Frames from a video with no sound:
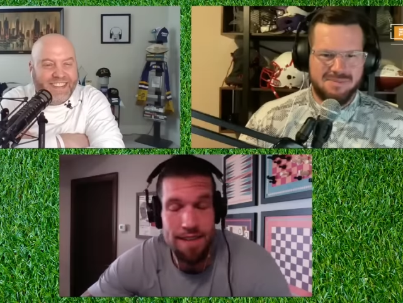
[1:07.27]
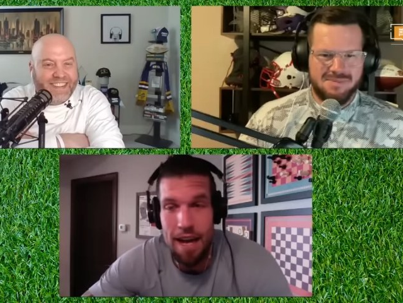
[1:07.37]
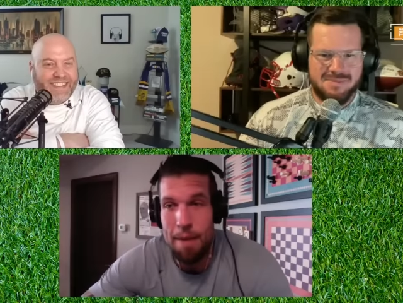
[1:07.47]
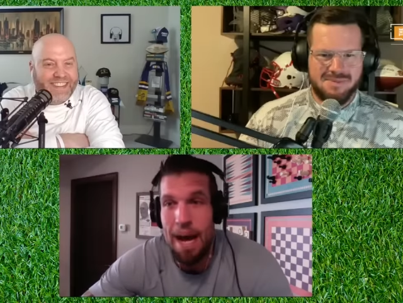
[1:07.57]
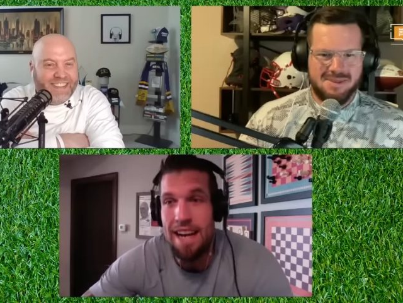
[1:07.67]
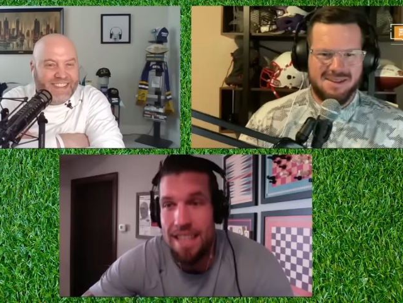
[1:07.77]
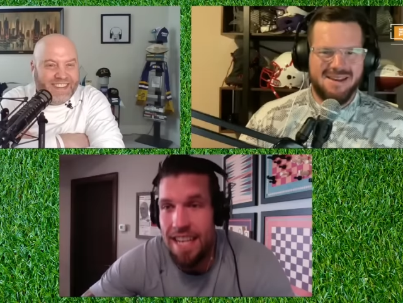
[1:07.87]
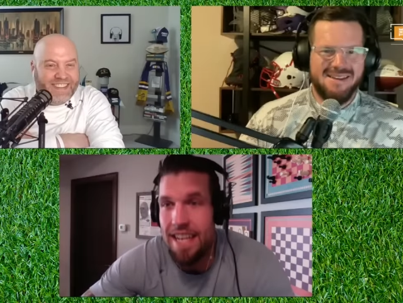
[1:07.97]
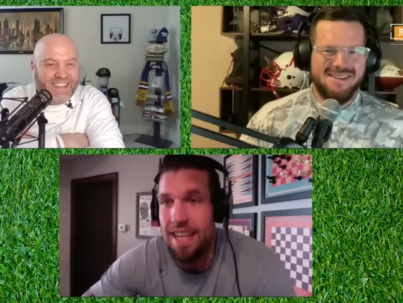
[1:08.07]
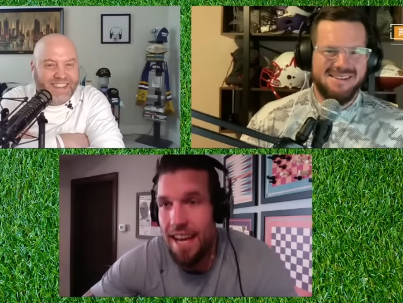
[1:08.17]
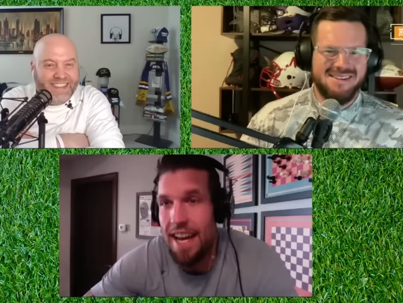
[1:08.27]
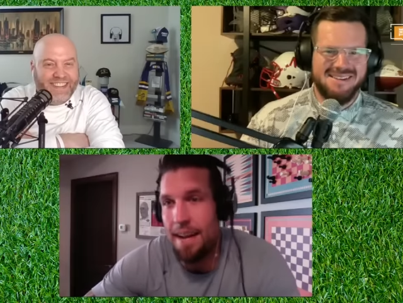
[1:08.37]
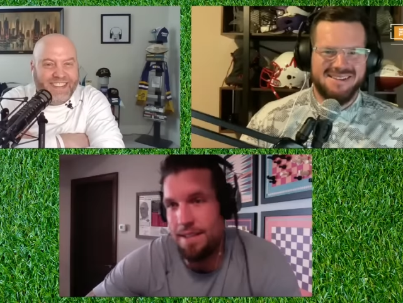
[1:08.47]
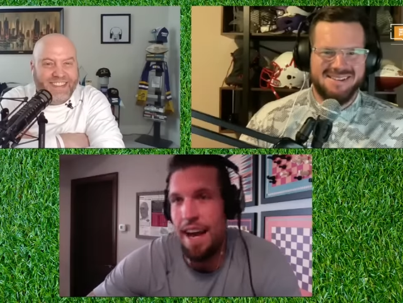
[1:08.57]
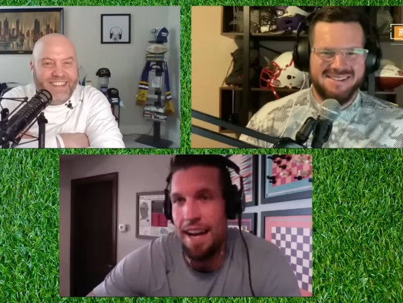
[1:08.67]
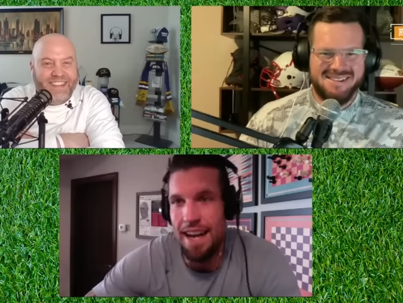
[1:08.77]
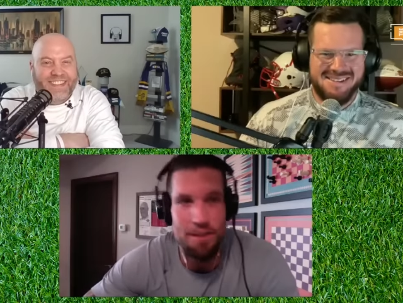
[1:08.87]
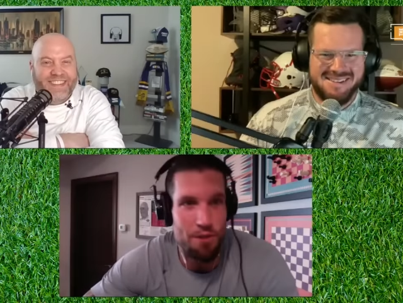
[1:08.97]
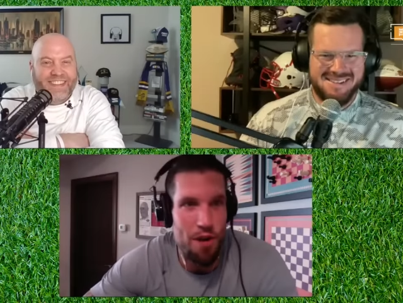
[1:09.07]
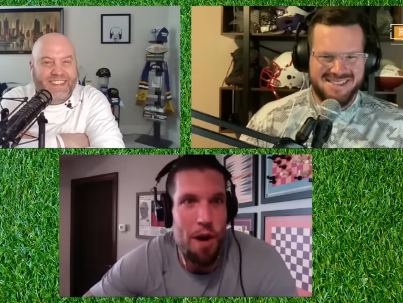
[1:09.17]
Speaker 1: top. I need to get outside,
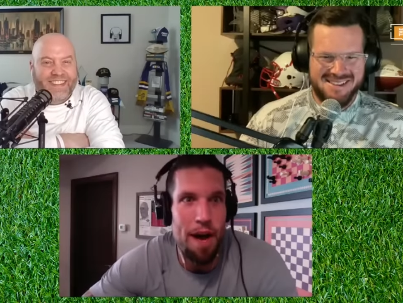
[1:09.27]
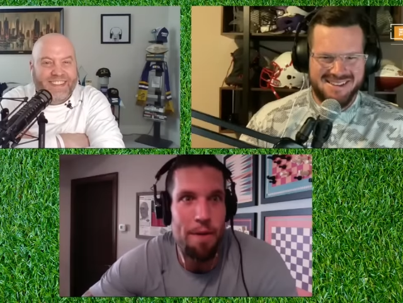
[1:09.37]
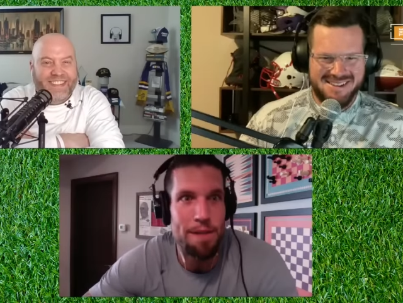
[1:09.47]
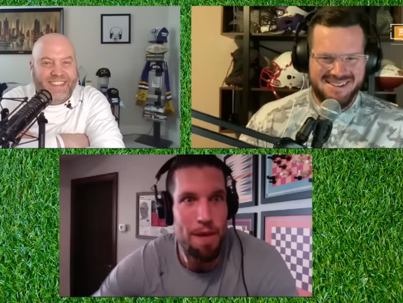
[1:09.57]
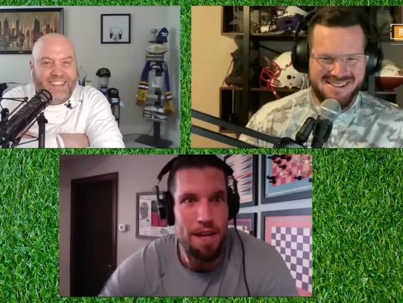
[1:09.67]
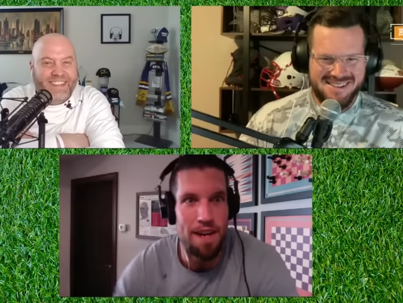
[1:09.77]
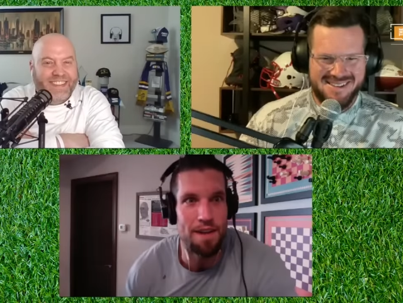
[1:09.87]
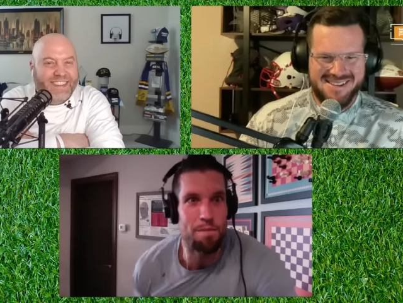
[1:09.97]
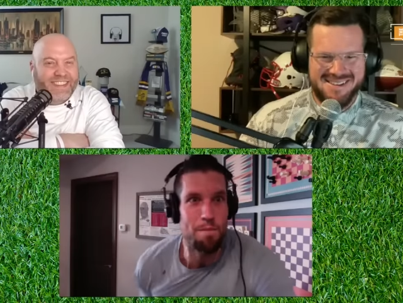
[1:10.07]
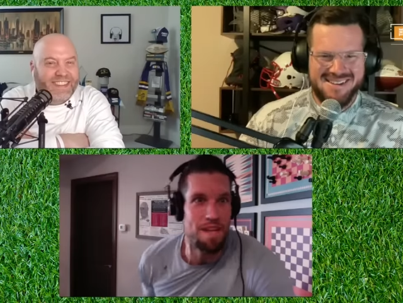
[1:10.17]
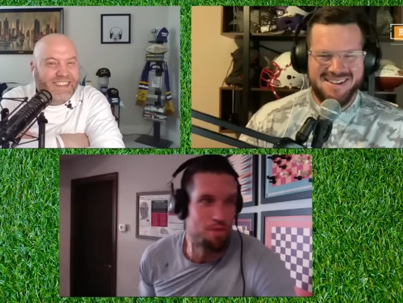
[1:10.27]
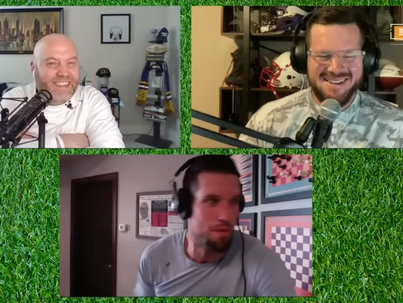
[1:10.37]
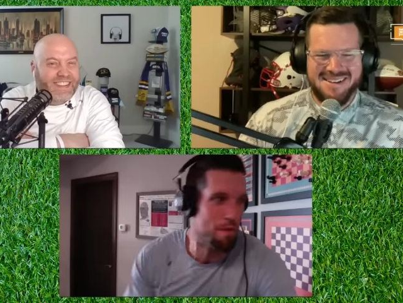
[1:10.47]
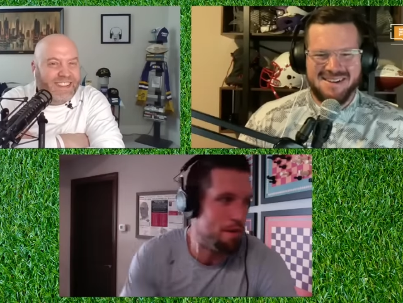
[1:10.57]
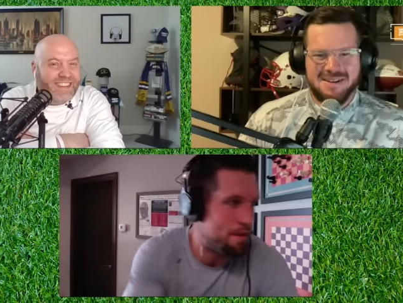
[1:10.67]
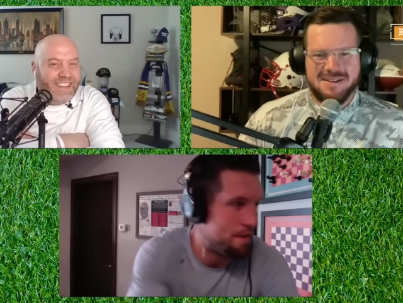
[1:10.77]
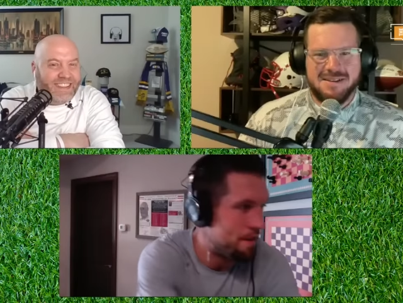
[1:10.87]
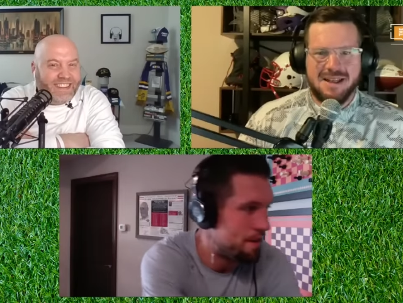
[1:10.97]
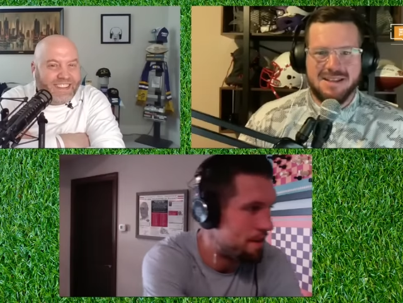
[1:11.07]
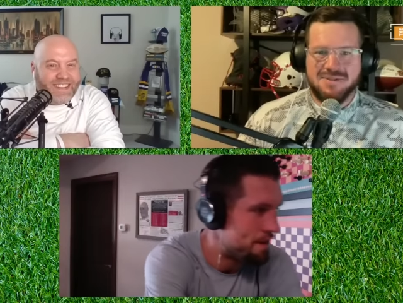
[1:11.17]
guys. You know how it's been here. It's miserable.
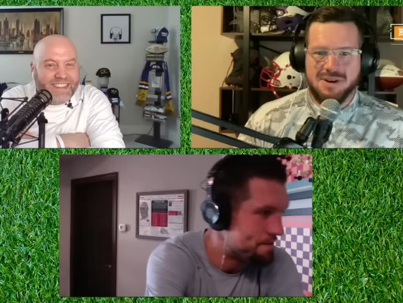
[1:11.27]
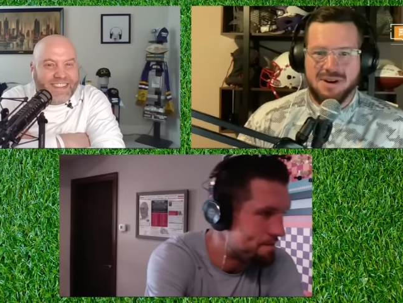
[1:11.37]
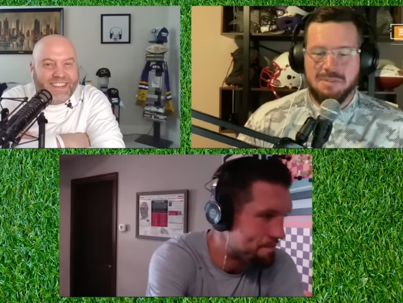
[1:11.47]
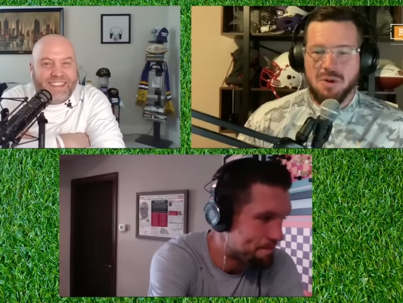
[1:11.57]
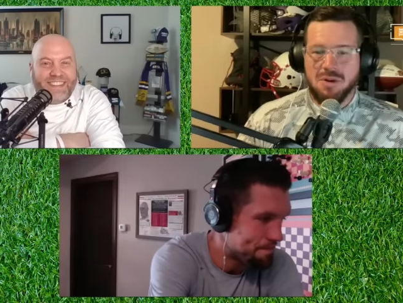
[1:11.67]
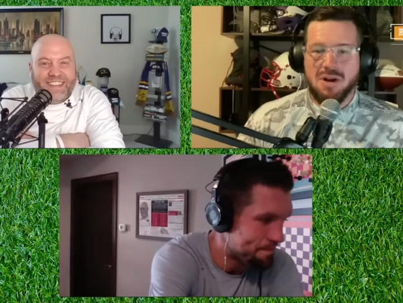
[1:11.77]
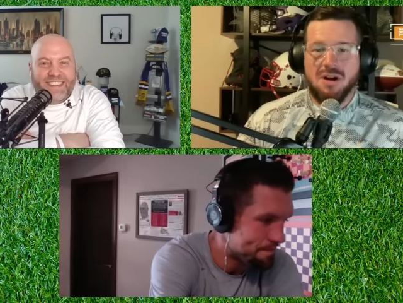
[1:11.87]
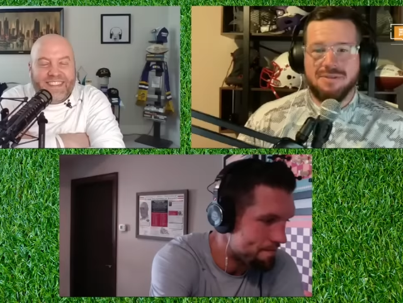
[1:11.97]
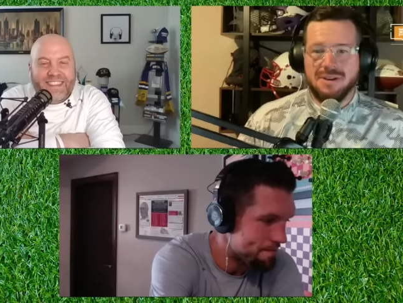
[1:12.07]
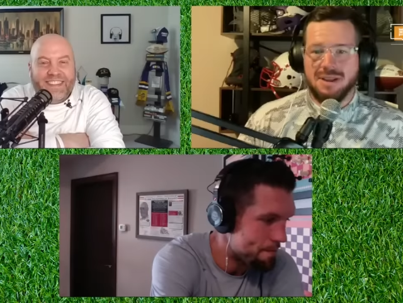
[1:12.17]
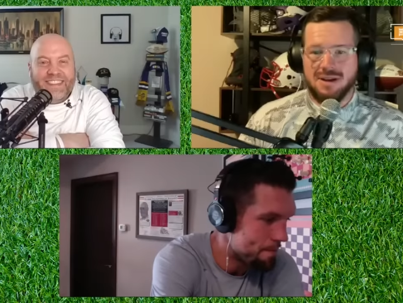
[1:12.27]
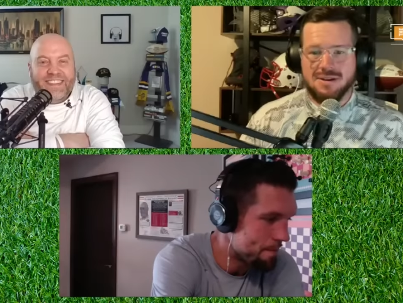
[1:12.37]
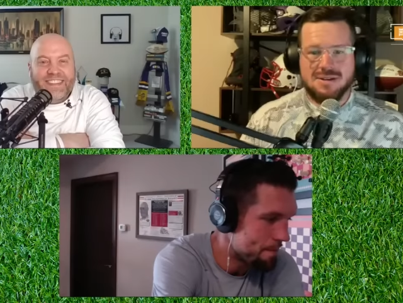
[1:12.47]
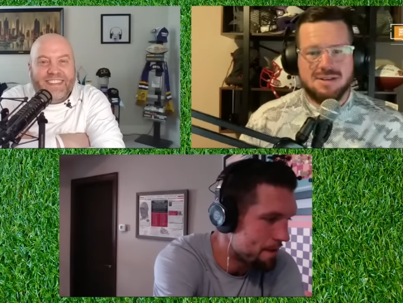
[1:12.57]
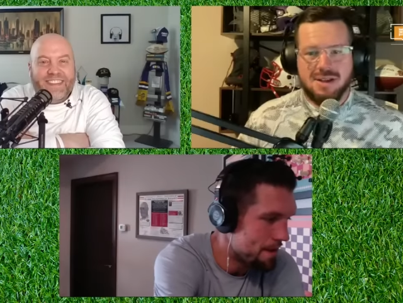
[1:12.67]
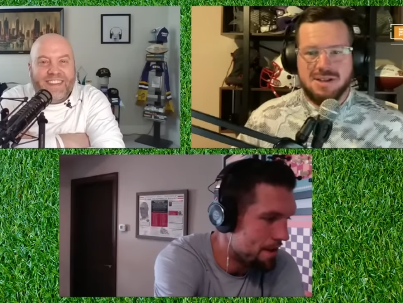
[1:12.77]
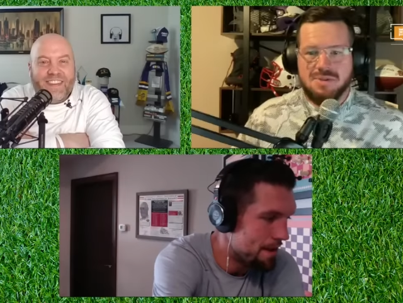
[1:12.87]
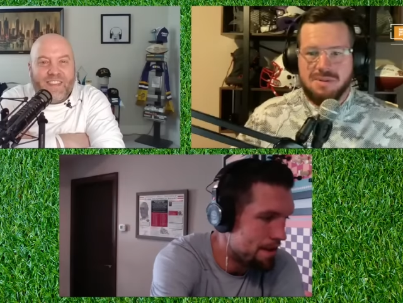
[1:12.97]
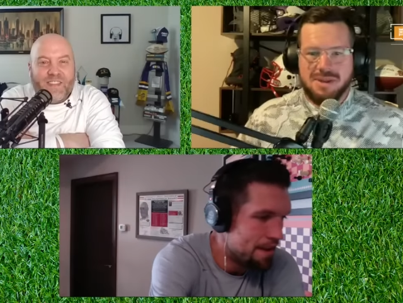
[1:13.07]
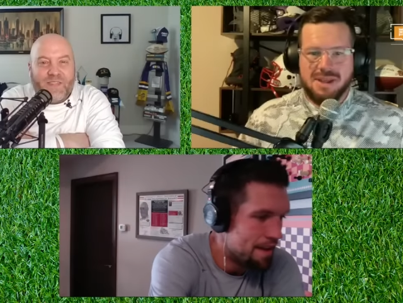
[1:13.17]
Speaker 2: That's fair. I'm going golfing later, so that's
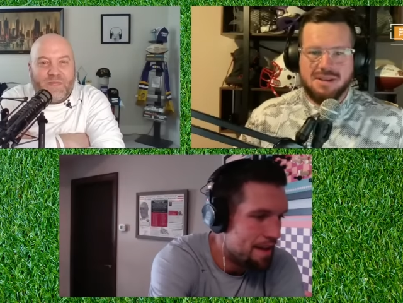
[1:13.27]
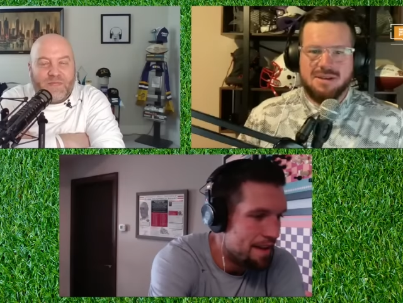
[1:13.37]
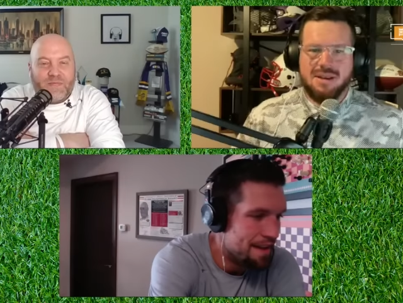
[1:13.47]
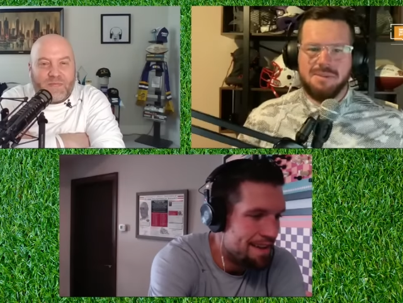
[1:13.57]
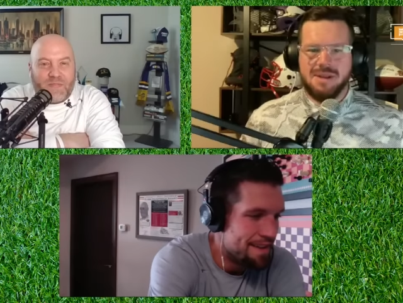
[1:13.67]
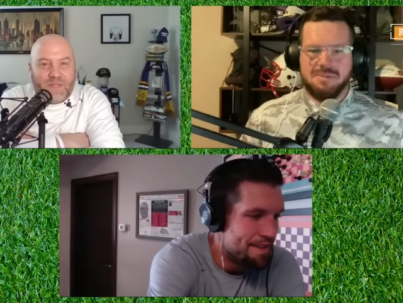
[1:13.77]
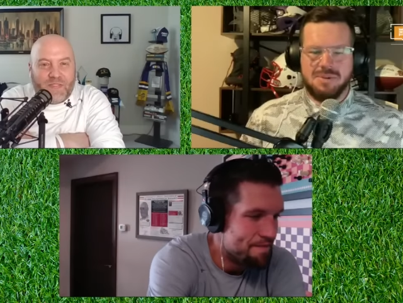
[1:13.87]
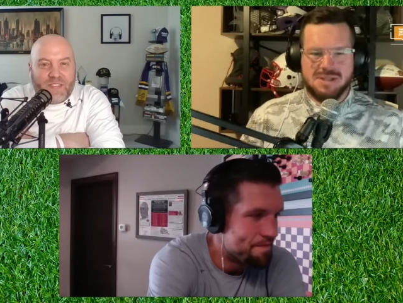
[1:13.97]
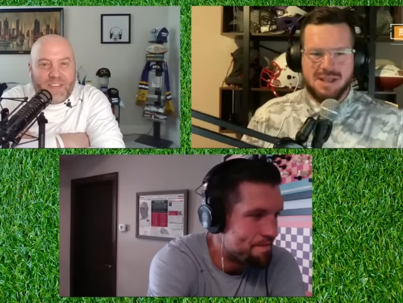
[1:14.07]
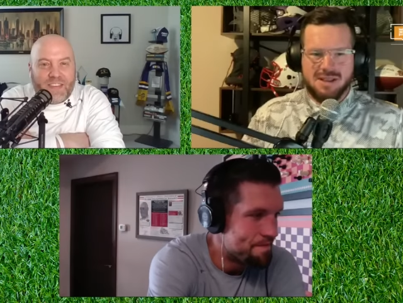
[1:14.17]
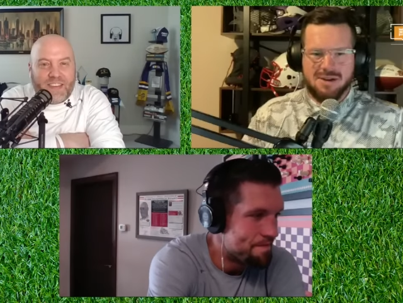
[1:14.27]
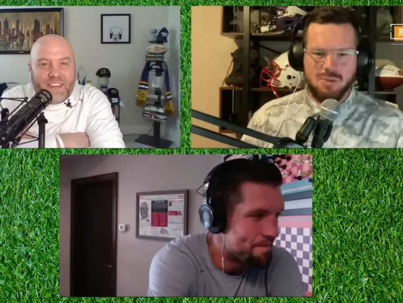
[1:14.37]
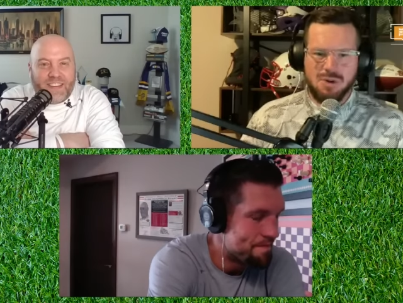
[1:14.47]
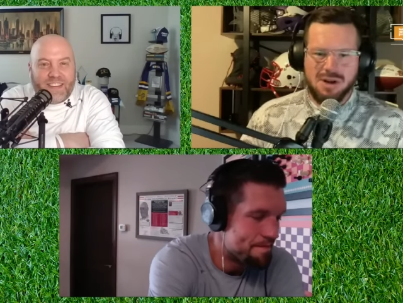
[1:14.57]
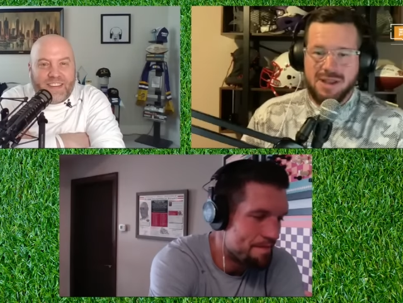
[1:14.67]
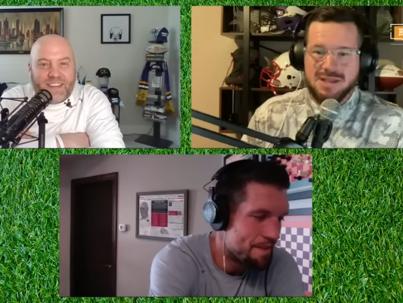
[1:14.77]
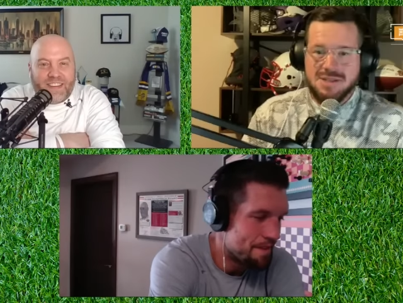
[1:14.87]
why I'm getting I'm getting put together. Go work on that